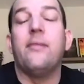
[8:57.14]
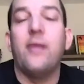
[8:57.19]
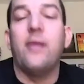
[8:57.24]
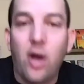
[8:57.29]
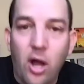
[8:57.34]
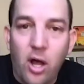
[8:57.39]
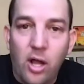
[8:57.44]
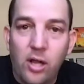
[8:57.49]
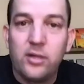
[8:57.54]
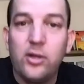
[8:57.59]

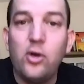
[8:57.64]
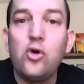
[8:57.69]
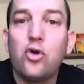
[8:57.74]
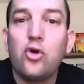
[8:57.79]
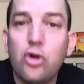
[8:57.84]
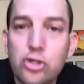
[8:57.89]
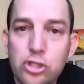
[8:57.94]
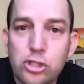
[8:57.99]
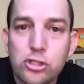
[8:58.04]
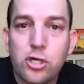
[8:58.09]
Little
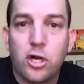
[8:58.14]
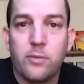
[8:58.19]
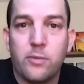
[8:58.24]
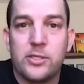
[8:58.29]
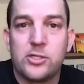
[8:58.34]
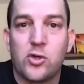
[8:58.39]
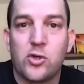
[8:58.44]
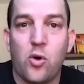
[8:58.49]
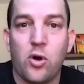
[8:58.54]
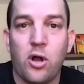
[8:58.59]
Cruiser
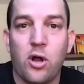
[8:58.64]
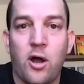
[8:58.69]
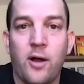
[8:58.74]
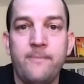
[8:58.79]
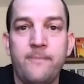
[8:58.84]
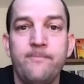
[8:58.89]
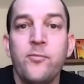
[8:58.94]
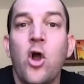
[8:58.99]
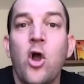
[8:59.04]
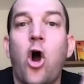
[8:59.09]
tournament's going on.
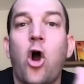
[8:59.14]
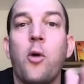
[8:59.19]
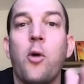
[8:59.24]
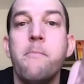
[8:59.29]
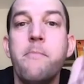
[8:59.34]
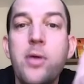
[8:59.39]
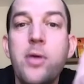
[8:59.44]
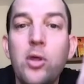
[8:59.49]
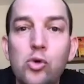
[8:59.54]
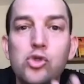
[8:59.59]
Our
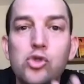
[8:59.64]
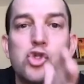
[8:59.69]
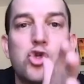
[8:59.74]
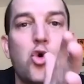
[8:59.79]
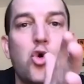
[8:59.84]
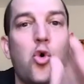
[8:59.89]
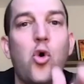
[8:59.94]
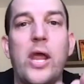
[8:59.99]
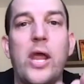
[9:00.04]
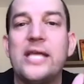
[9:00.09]
middle
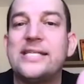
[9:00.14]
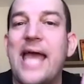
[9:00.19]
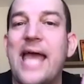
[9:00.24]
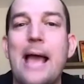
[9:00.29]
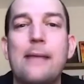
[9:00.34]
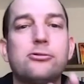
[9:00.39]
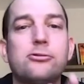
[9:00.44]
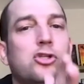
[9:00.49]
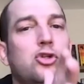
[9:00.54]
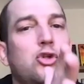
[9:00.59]
school is
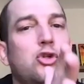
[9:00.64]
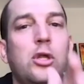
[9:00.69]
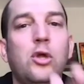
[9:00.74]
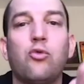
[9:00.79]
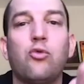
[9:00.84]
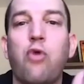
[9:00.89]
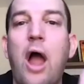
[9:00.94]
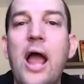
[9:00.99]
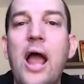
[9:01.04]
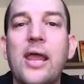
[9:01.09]
absolutely
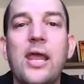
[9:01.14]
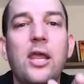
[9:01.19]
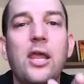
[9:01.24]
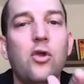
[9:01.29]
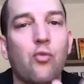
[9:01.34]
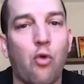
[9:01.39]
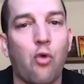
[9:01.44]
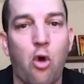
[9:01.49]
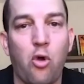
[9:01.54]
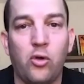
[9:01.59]
rocking
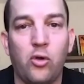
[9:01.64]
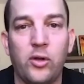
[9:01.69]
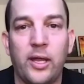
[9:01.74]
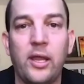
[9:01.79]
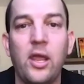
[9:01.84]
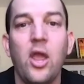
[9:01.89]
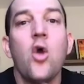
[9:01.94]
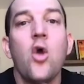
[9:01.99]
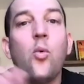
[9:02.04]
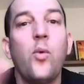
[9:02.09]
and rolling.
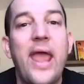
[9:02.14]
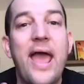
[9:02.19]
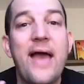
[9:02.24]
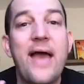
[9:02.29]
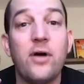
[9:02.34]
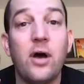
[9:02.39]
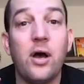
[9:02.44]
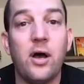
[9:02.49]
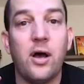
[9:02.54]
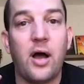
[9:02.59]
We have
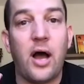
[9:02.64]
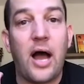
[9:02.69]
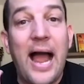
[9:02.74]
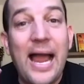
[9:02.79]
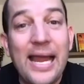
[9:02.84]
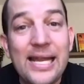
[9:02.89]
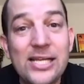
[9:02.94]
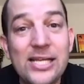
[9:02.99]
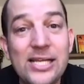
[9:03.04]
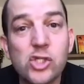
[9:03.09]
a
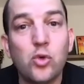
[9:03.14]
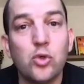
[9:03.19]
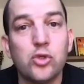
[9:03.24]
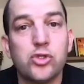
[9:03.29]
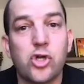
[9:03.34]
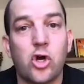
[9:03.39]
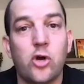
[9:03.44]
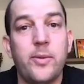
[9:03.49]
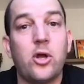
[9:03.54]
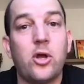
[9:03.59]
high school
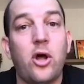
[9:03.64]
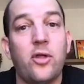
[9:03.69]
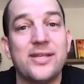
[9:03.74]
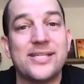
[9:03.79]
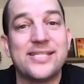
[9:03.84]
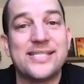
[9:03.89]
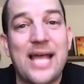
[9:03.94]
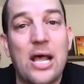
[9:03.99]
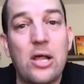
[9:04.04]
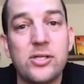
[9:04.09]
tournament called the
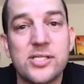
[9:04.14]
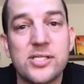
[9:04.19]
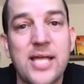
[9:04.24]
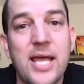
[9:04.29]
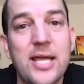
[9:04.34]
Southside